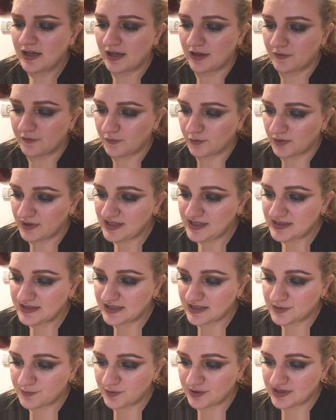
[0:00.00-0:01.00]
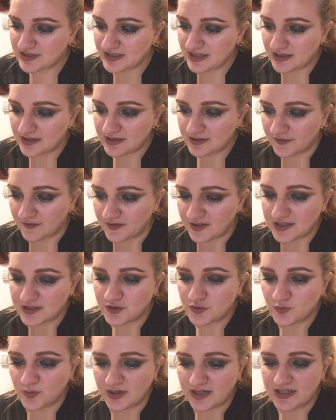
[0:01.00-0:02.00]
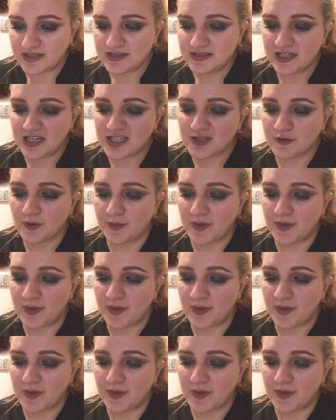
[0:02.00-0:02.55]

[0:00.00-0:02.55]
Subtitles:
and 46% of his 26